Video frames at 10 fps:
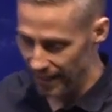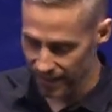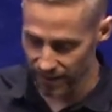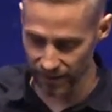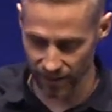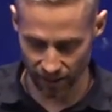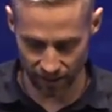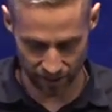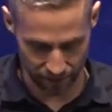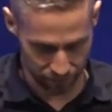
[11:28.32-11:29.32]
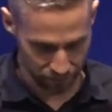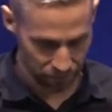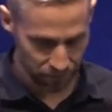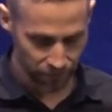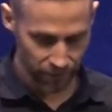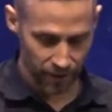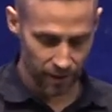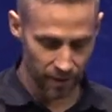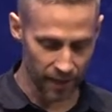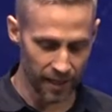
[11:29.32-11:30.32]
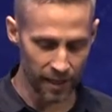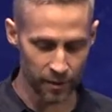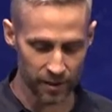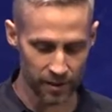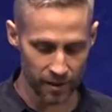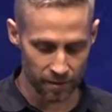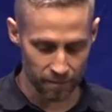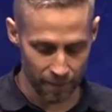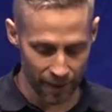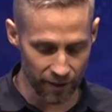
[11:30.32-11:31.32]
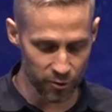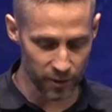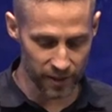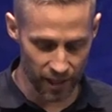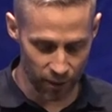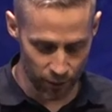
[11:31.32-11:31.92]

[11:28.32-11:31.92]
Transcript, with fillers: in the garden. Okay? It was marriage was not